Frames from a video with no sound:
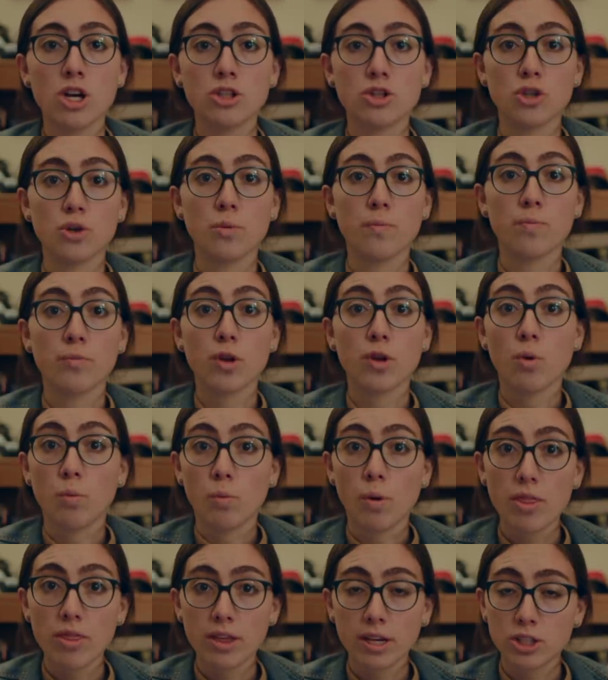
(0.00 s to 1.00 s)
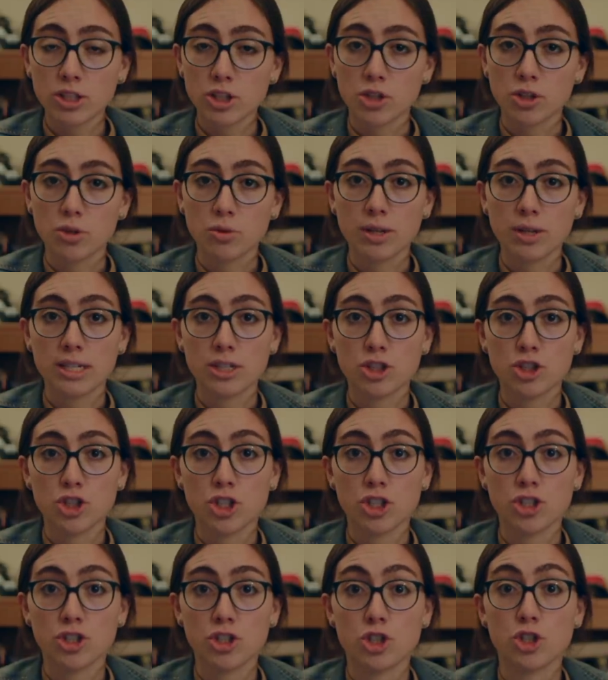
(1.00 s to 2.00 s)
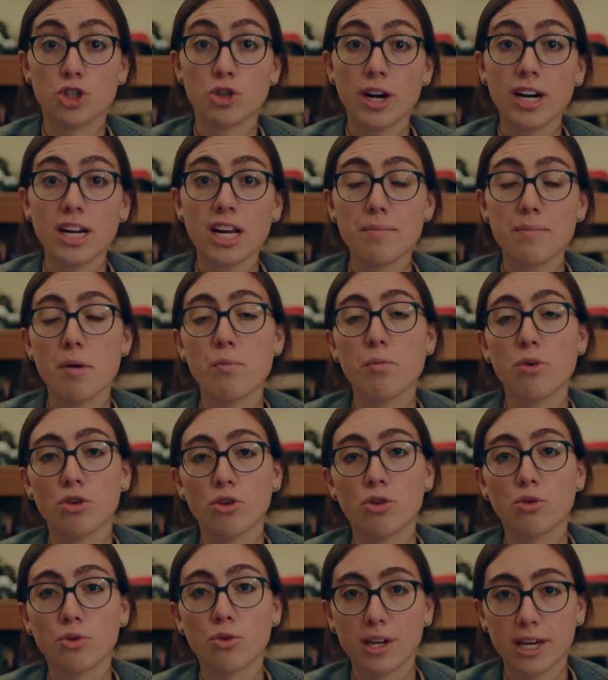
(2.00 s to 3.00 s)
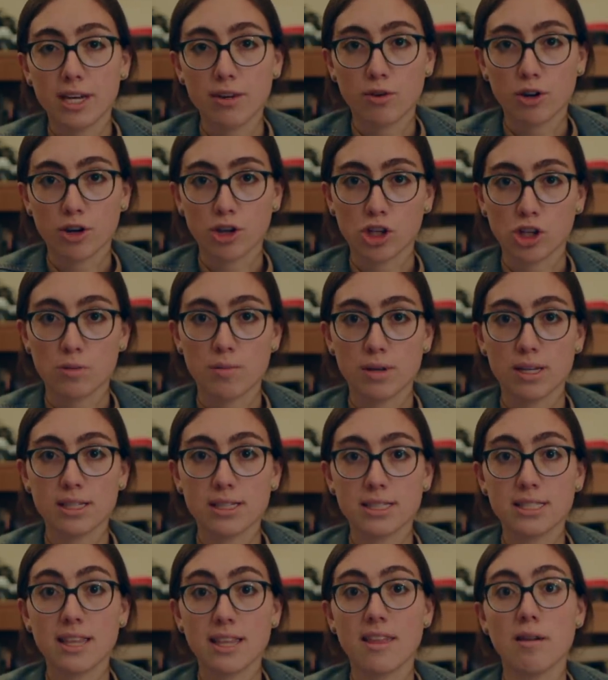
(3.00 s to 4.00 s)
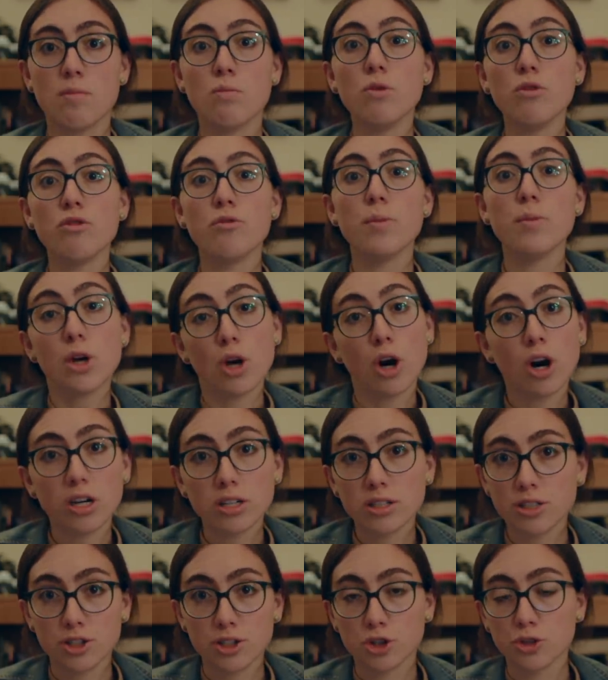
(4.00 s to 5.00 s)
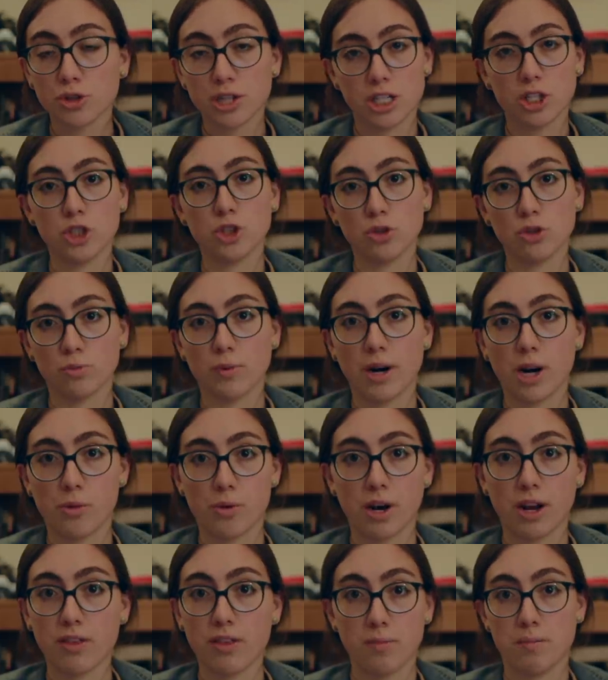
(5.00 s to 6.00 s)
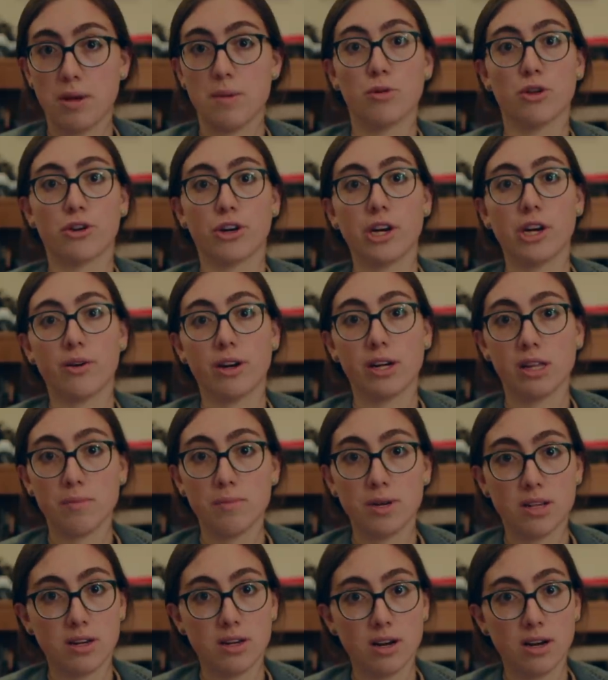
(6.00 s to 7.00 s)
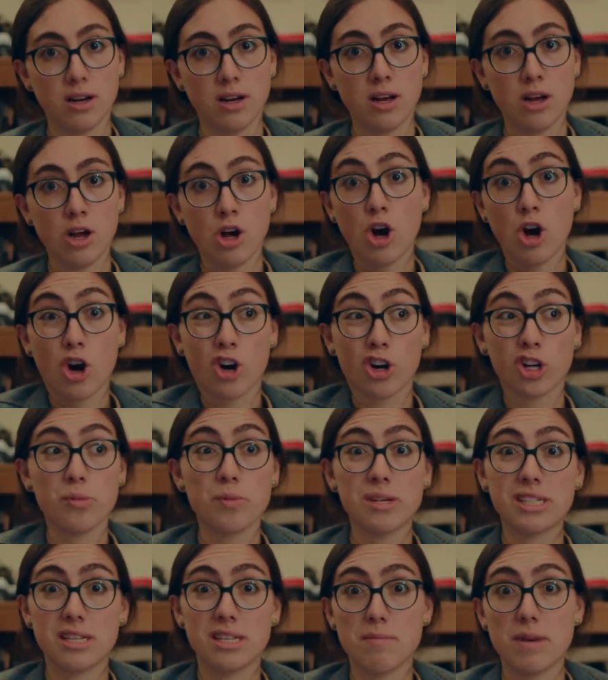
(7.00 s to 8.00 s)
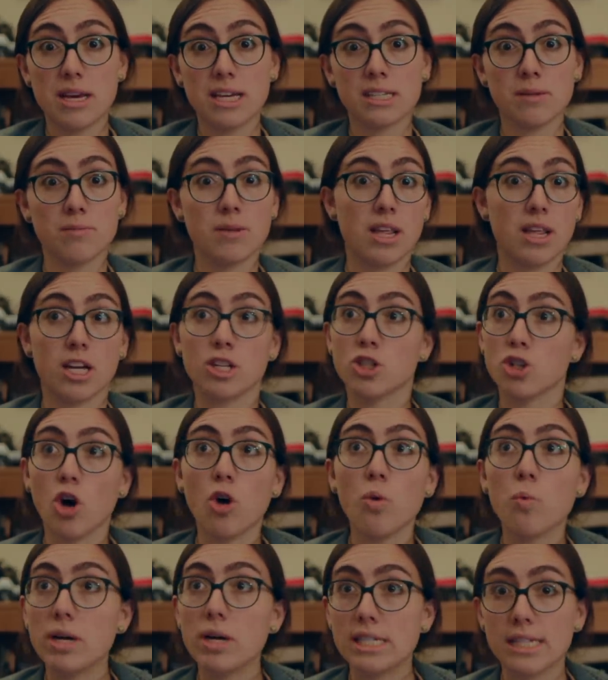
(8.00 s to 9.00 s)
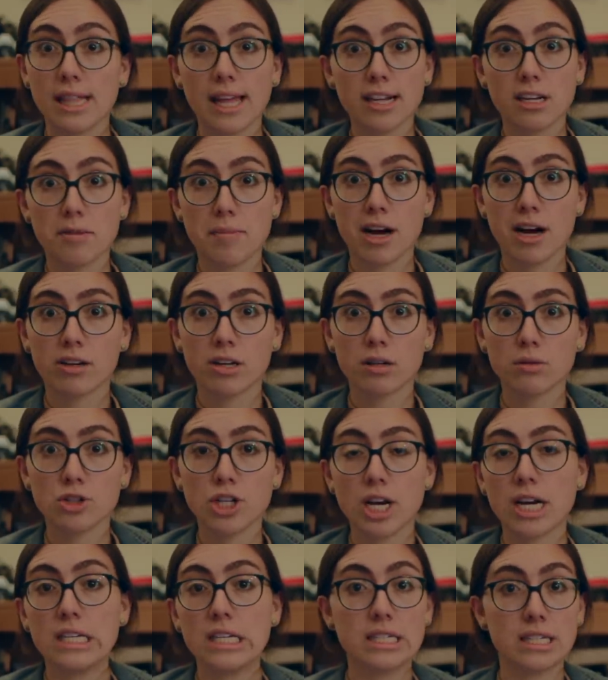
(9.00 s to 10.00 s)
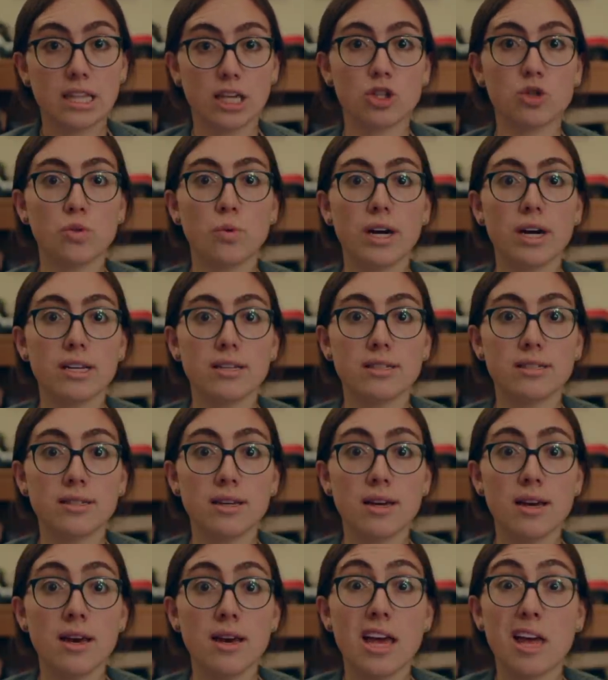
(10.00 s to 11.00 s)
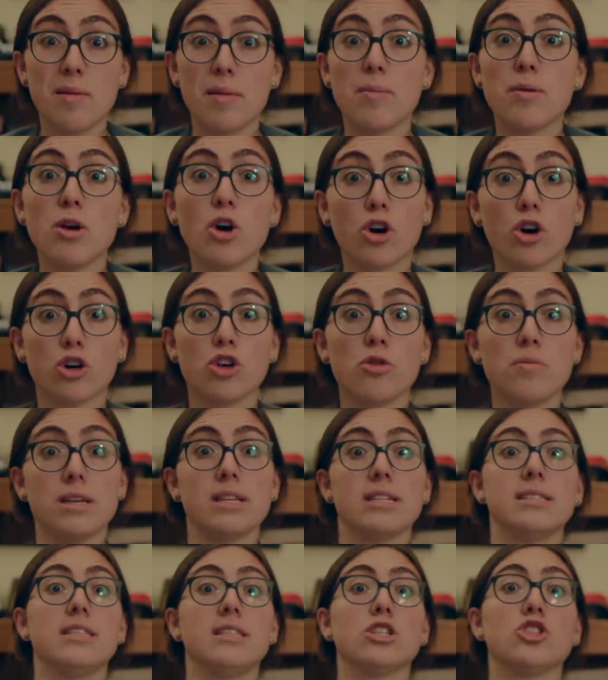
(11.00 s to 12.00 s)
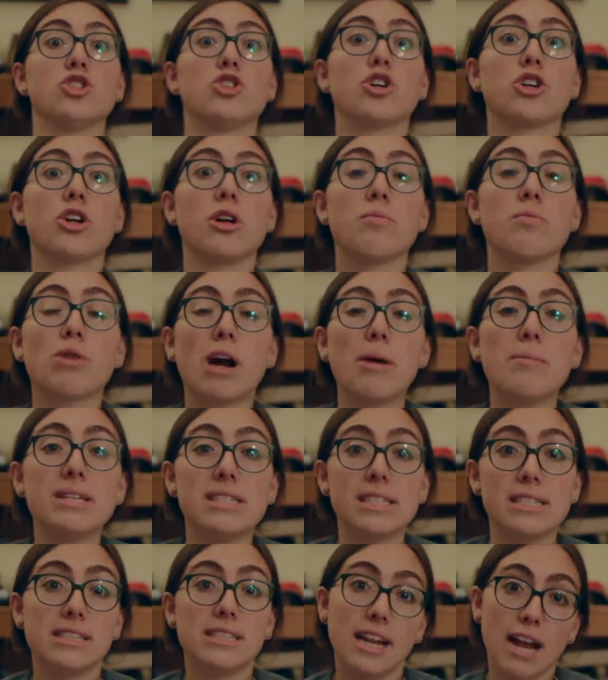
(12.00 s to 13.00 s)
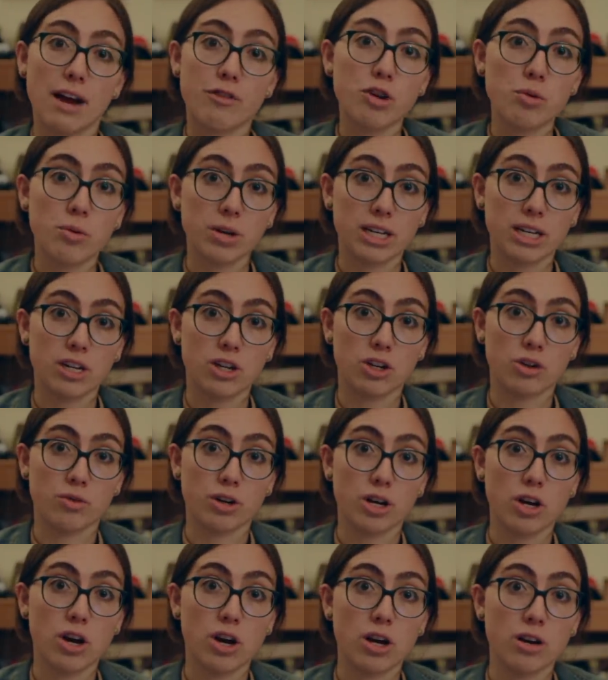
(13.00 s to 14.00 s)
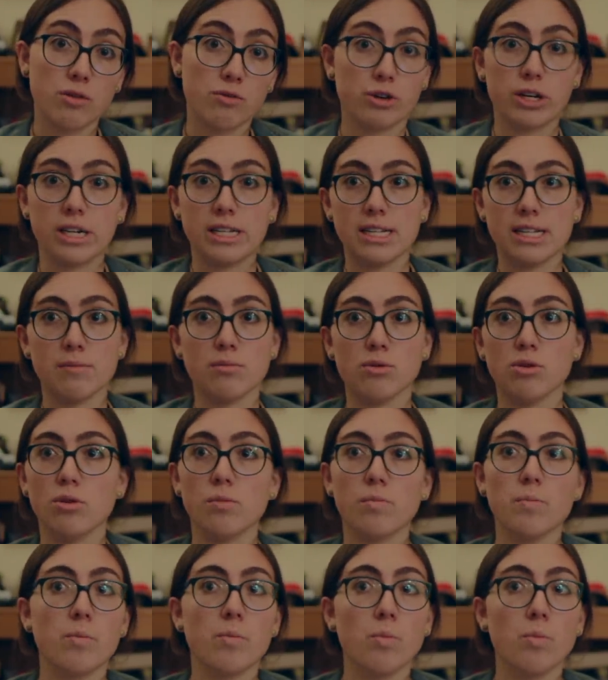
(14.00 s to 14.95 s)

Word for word: So one thing to do is just to try to come up with creative arguments that move beyond the traditional rhetoric that people are hearing in the media. Arguments that make somebody that's always liked background checks think twice. Maybe arguments that start on premises that everyone can agree on. For example,